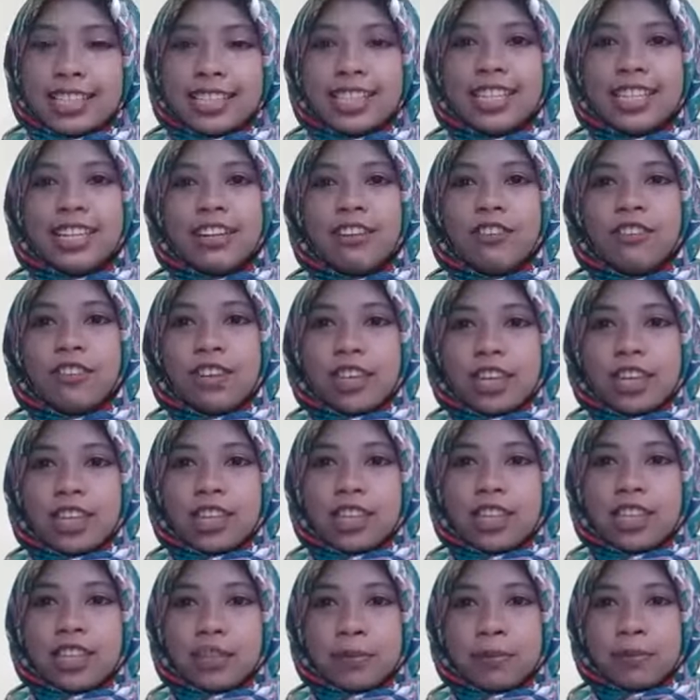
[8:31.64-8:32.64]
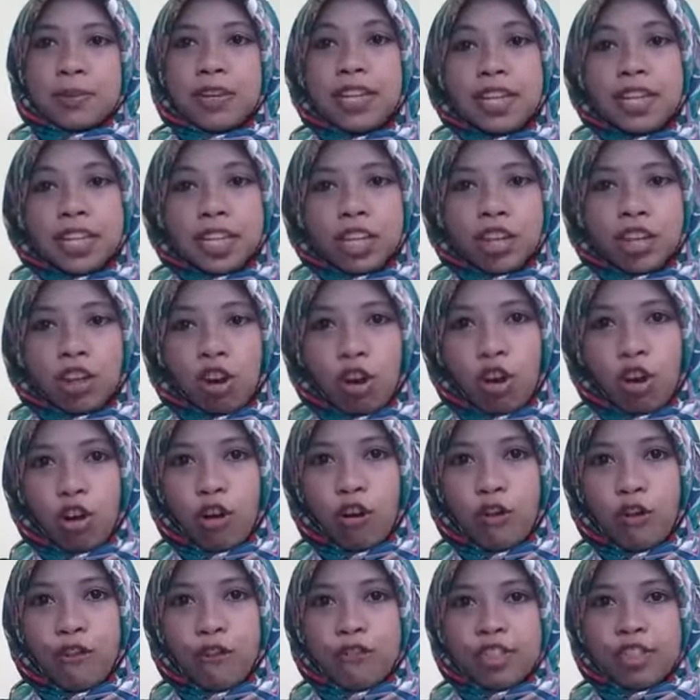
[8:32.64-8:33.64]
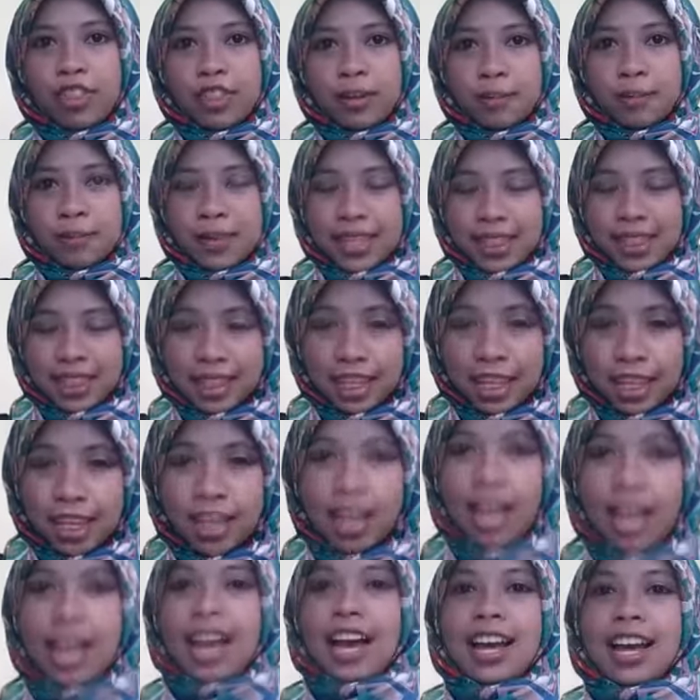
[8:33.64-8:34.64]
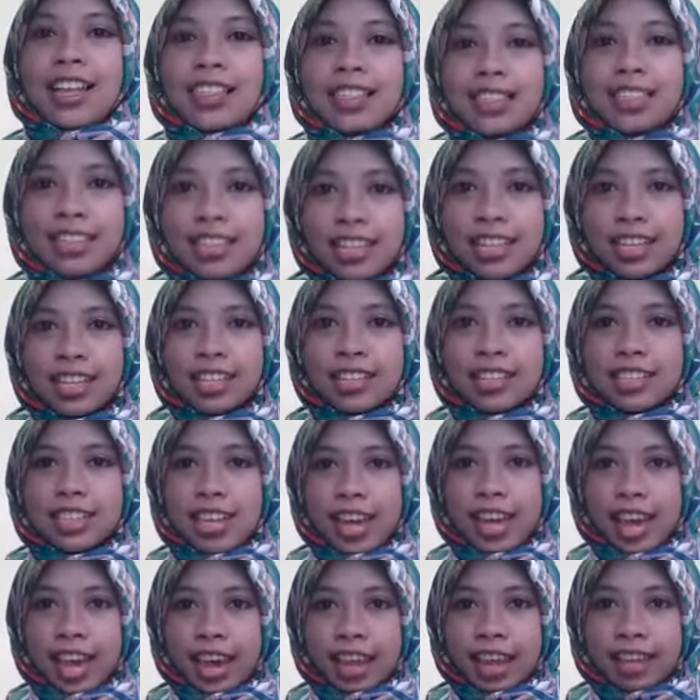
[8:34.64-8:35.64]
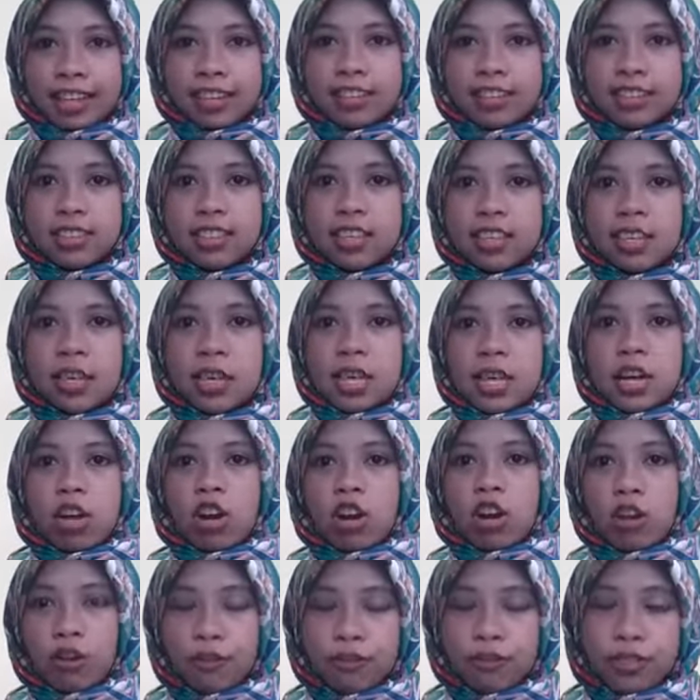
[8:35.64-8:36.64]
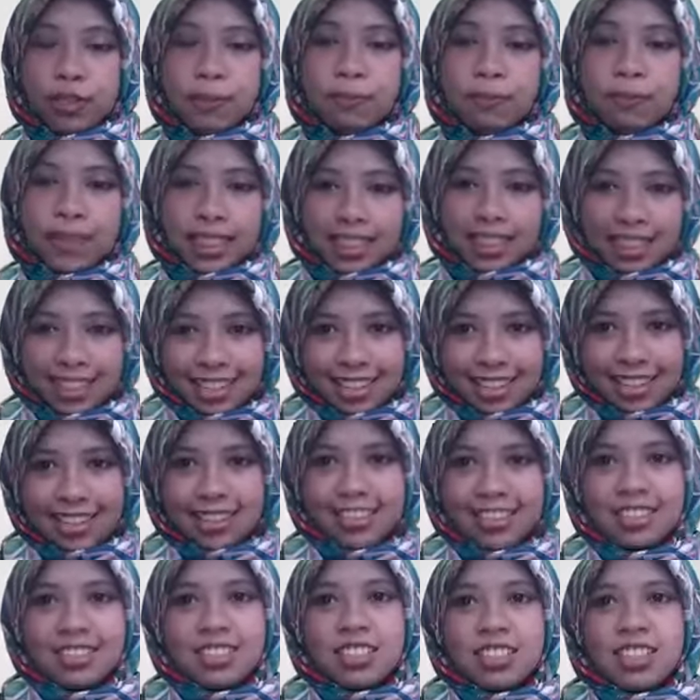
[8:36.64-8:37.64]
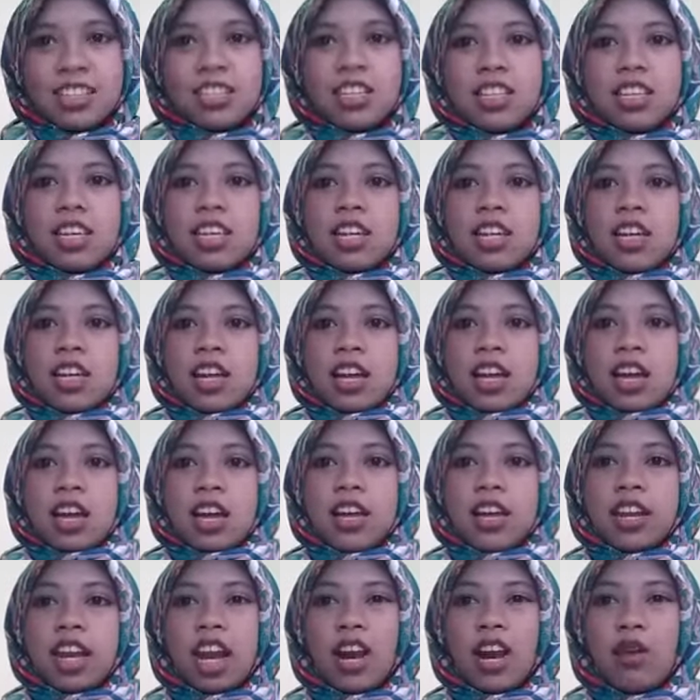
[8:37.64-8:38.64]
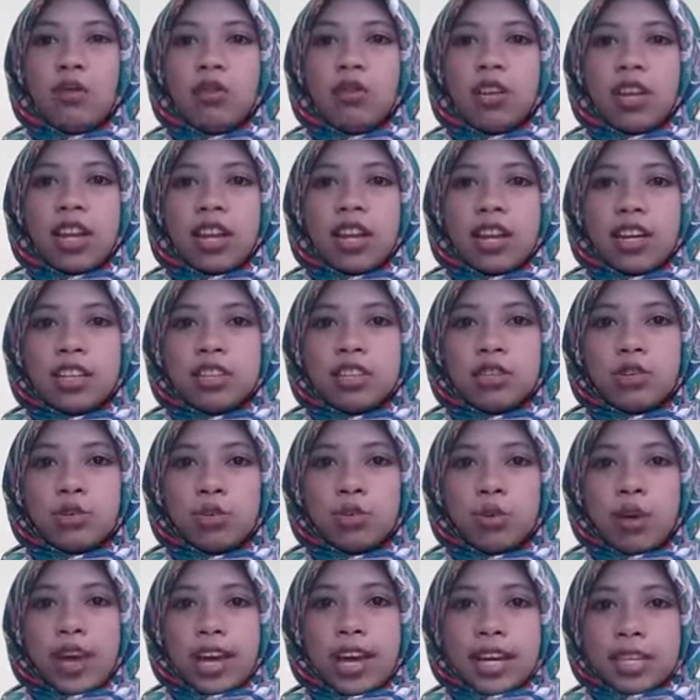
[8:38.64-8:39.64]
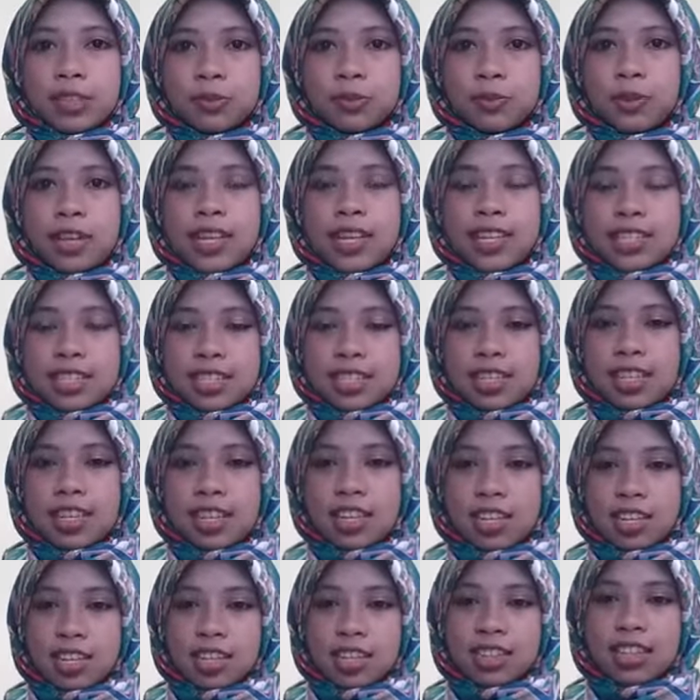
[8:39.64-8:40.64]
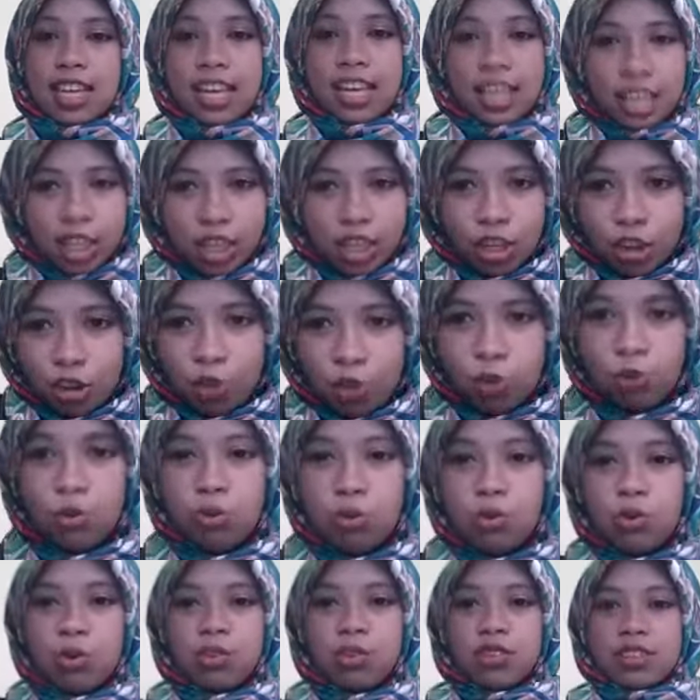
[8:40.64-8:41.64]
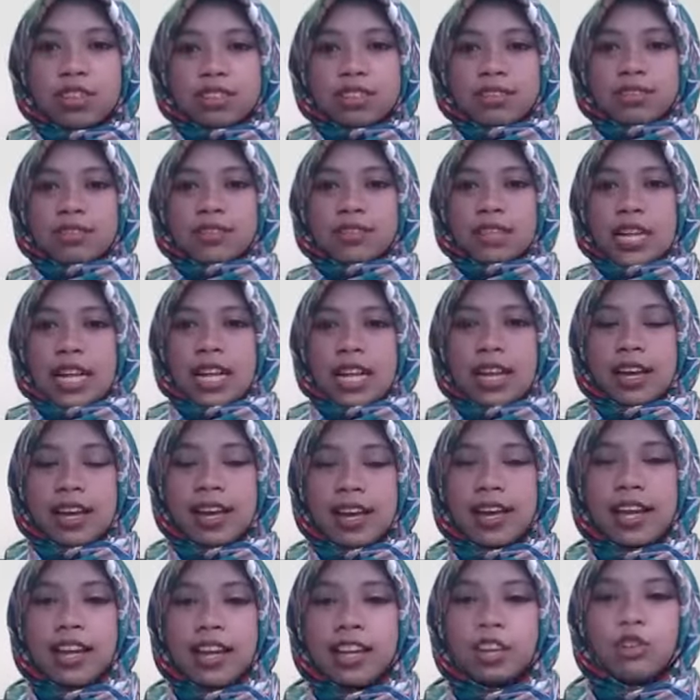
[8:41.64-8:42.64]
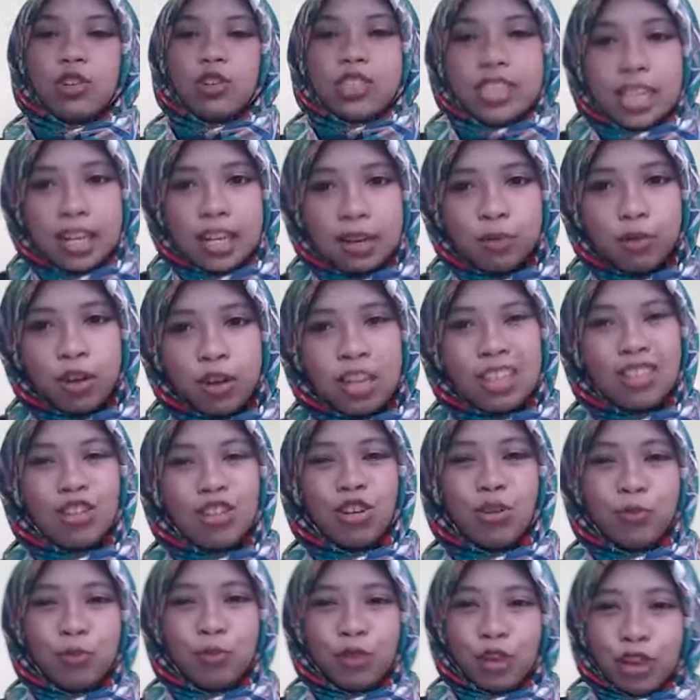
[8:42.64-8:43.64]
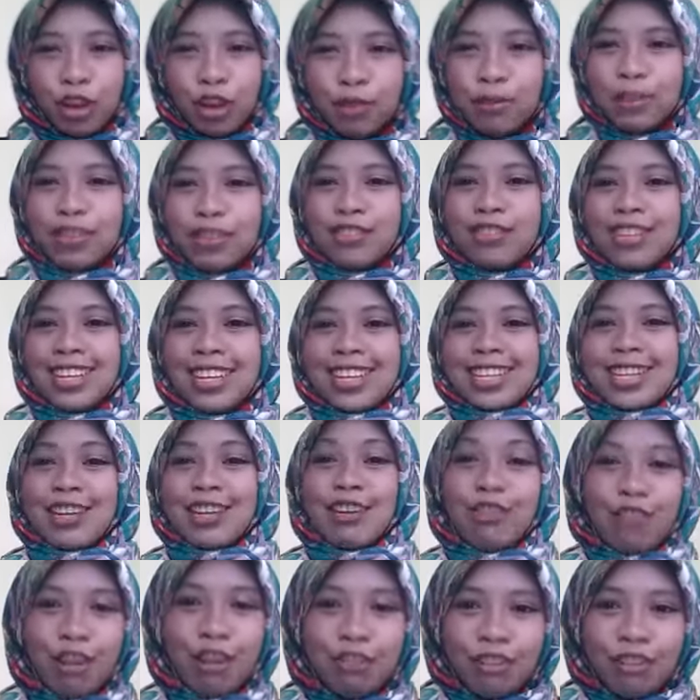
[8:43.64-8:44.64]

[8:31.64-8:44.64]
is learning the beginning of the meeting until the end of the meeting. And I would like to express thank you and wassalamualaikum warahmatullahi